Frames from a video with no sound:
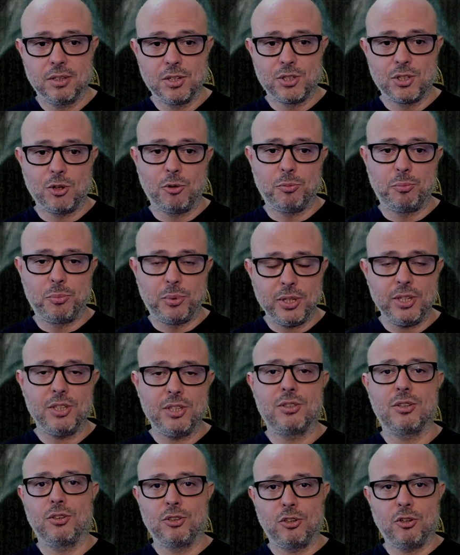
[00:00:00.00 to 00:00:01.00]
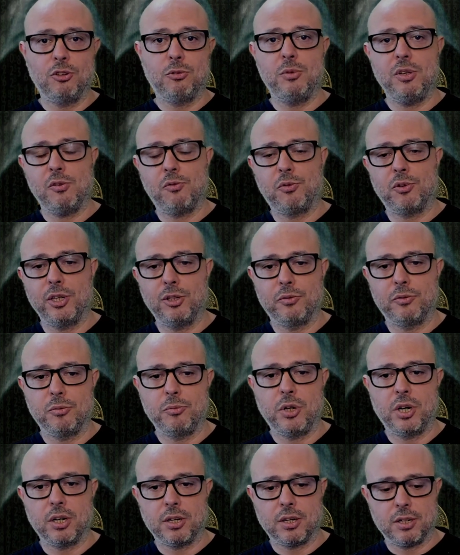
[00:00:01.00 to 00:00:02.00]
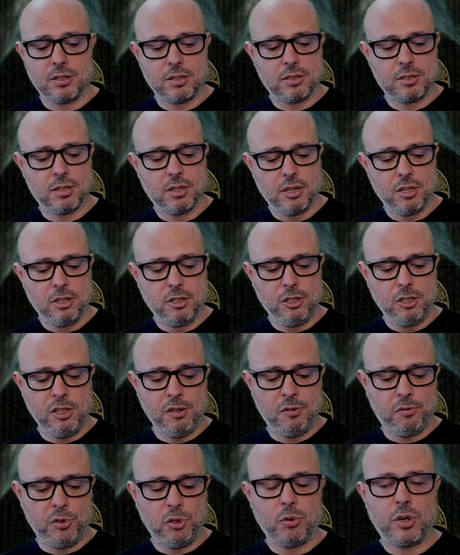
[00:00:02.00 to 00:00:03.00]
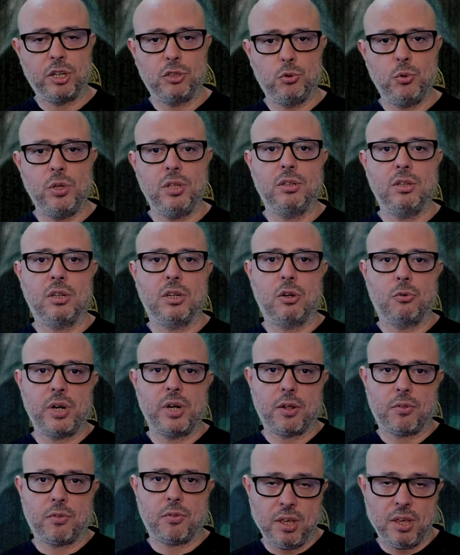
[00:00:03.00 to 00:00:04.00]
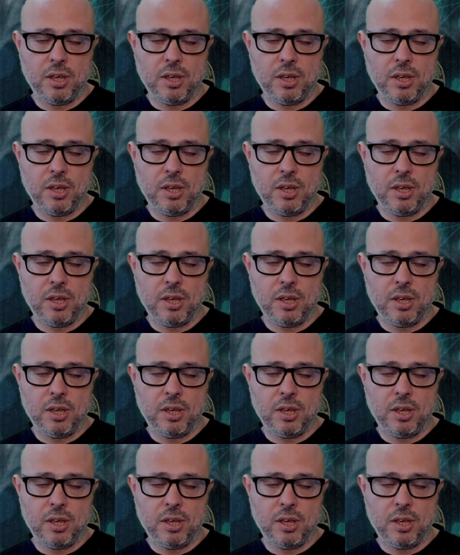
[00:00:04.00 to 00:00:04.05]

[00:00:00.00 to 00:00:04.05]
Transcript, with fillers: So please don't be afraid of the markets. If you are doing the correct